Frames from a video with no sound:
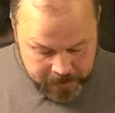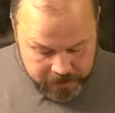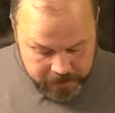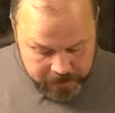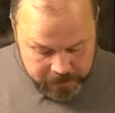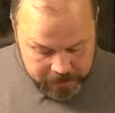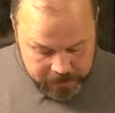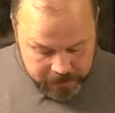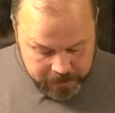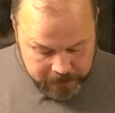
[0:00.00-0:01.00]
And
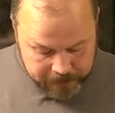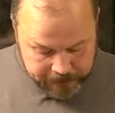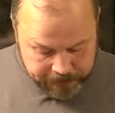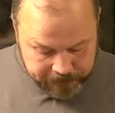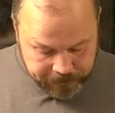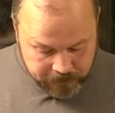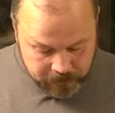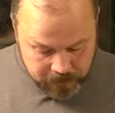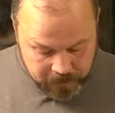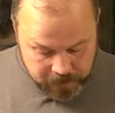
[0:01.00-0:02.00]
um,
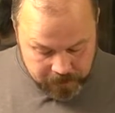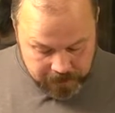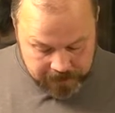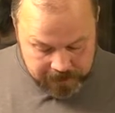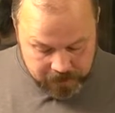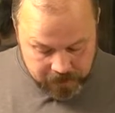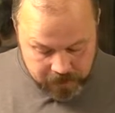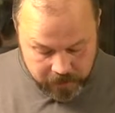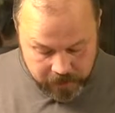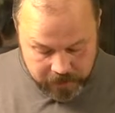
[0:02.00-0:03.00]
I think the
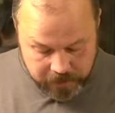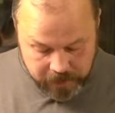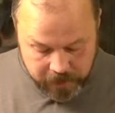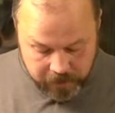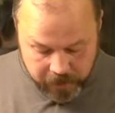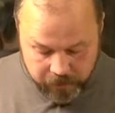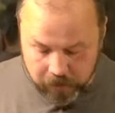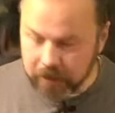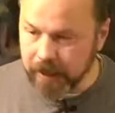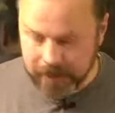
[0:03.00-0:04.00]
great takeaway
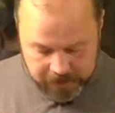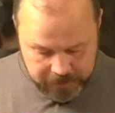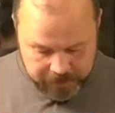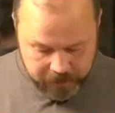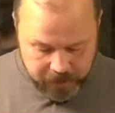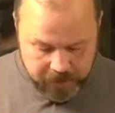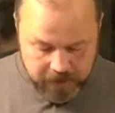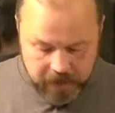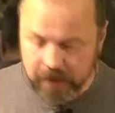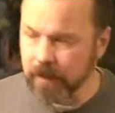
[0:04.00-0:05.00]
from that
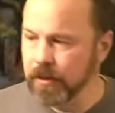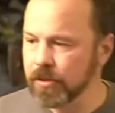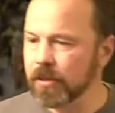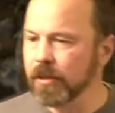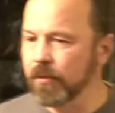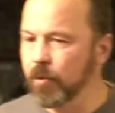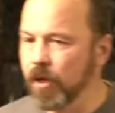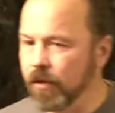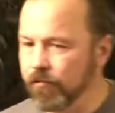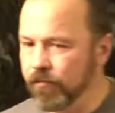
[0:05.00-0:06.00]
is that we
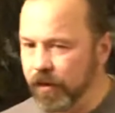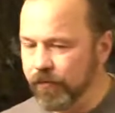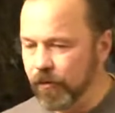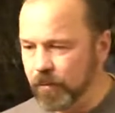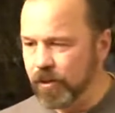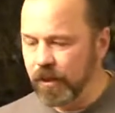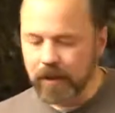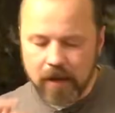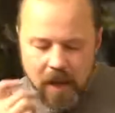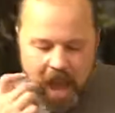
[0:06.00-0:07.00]
are free from
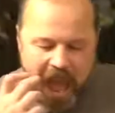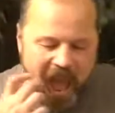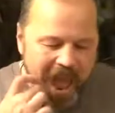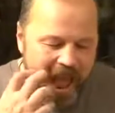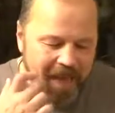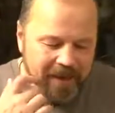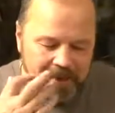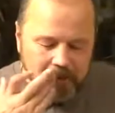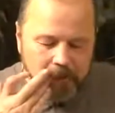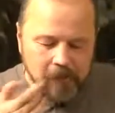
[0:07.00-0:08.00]
sin.
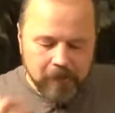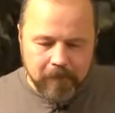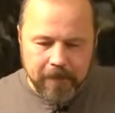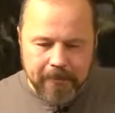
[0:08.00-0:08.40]
And um,